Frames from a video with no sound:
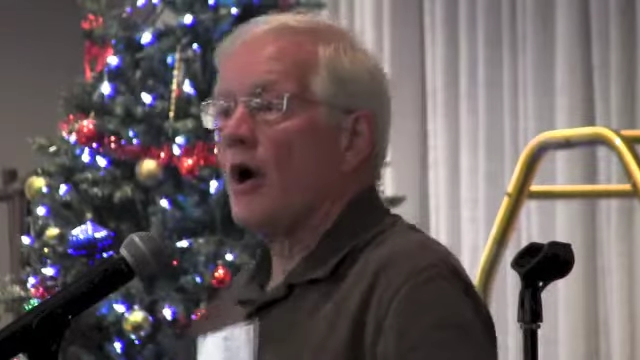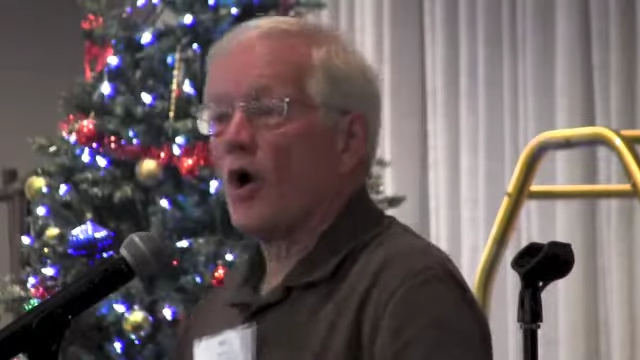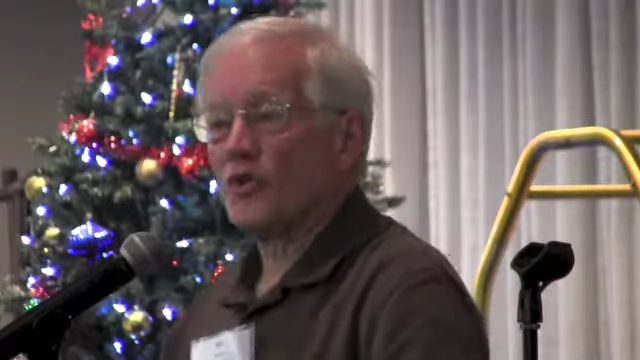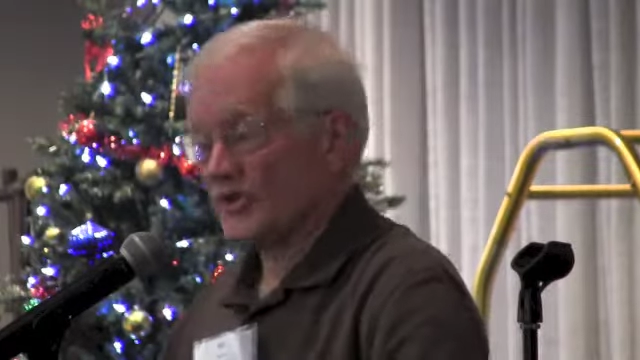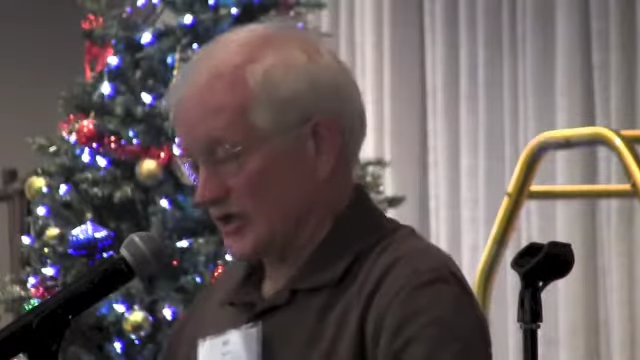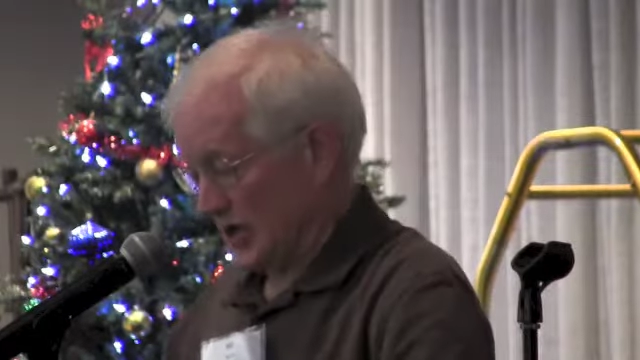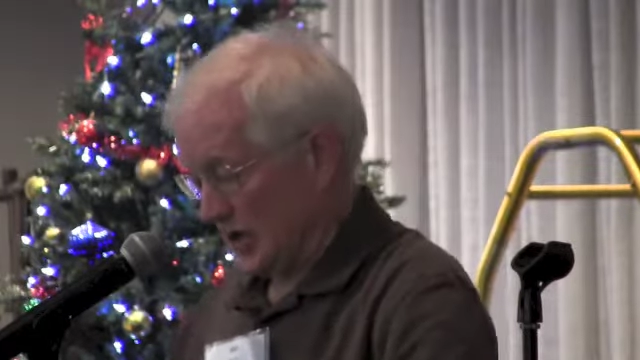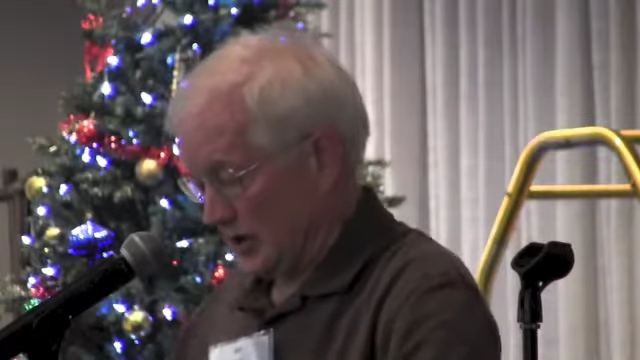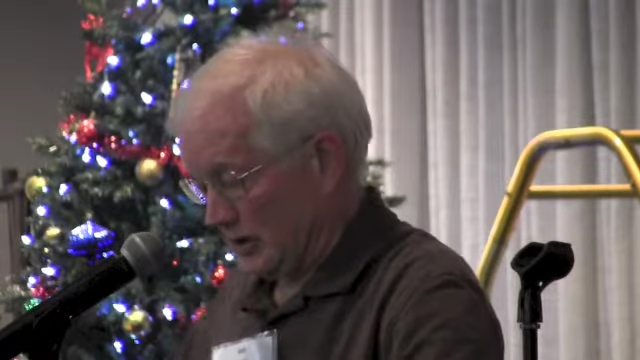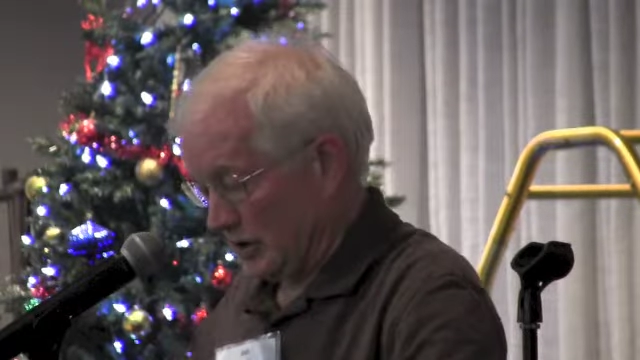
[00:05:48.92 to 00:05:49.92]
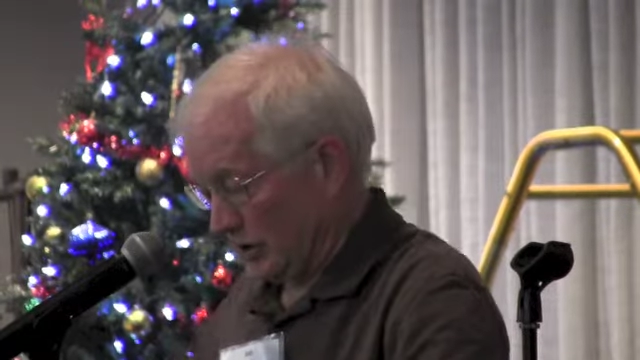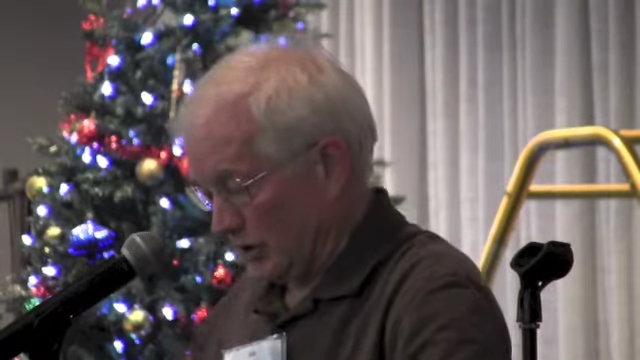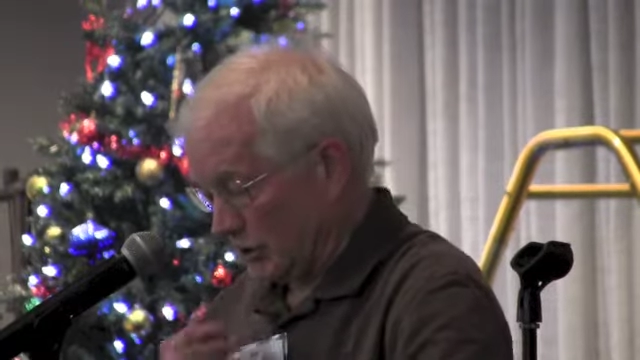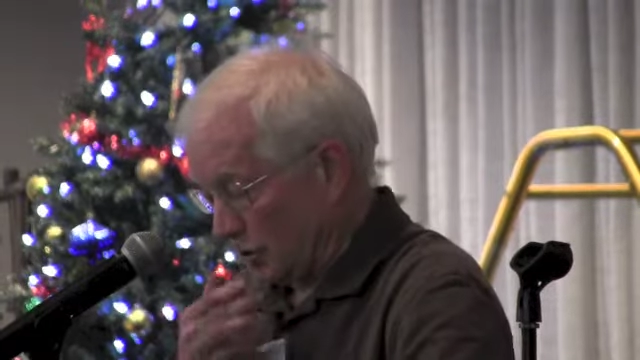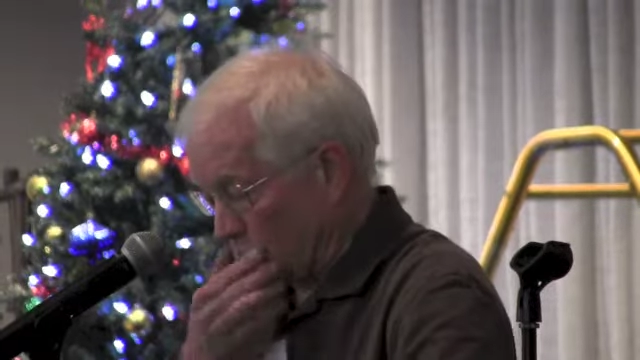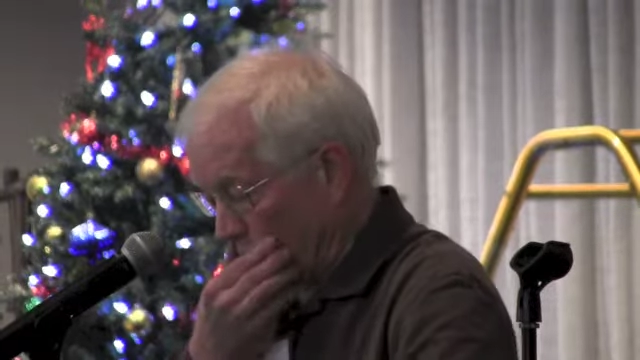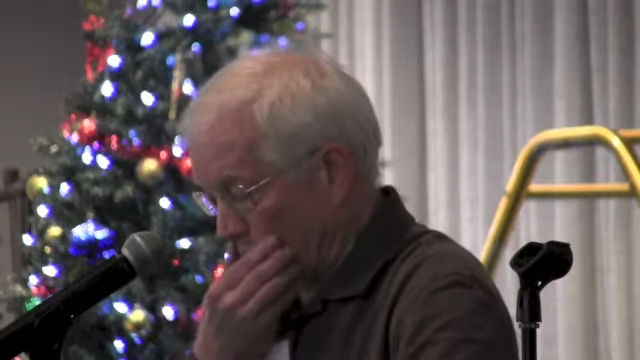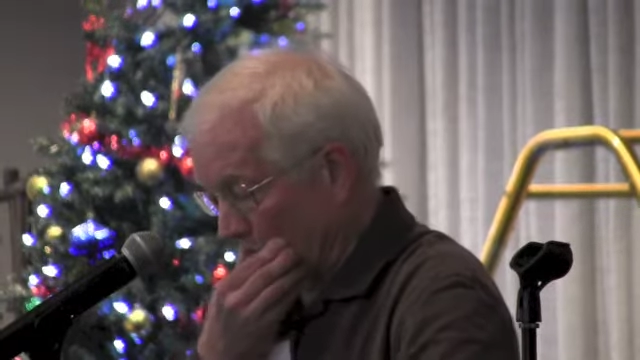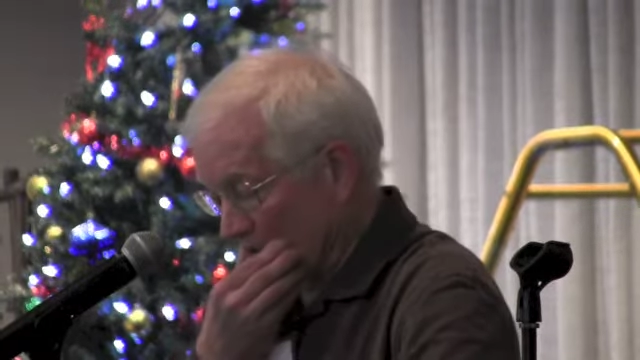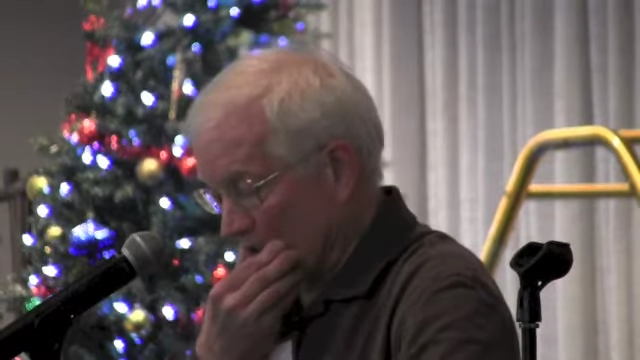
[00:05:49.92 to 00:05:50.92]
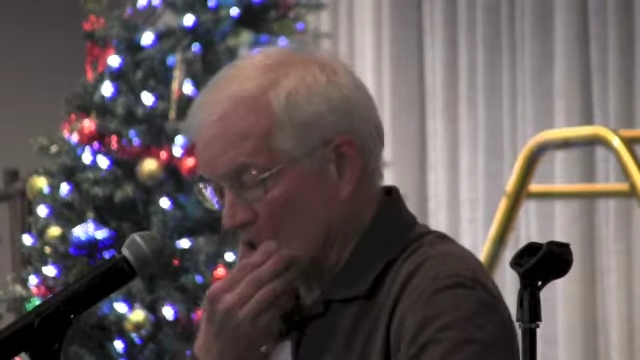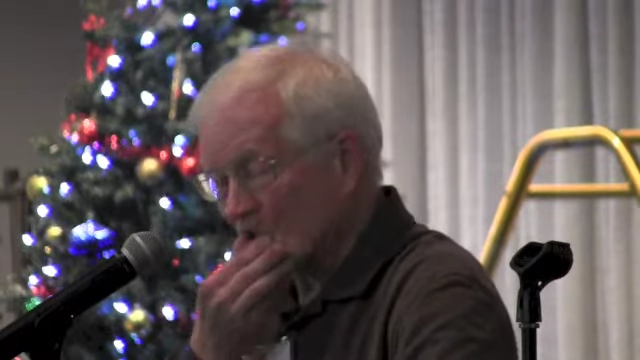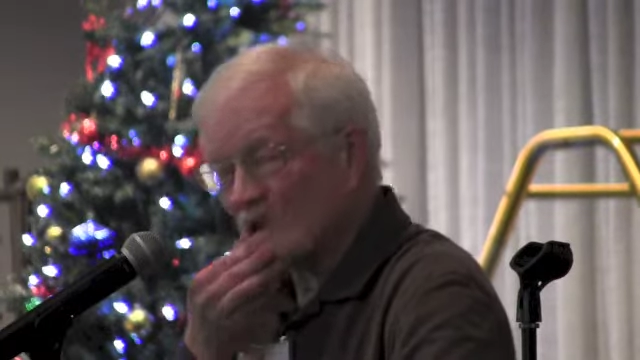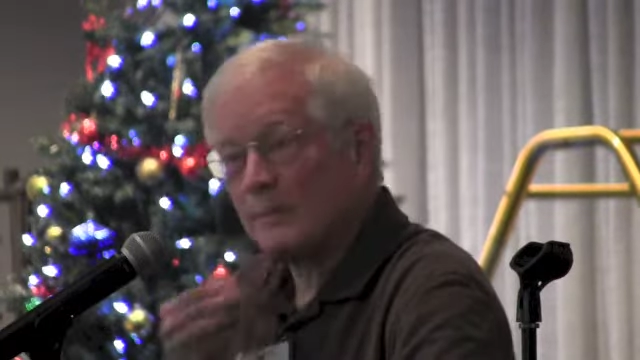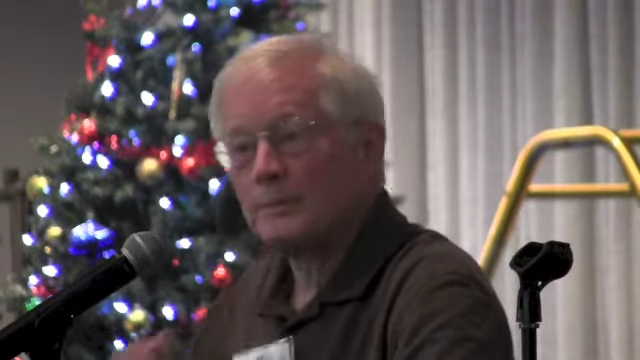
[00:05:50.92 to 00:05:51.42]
are seen in workplaces.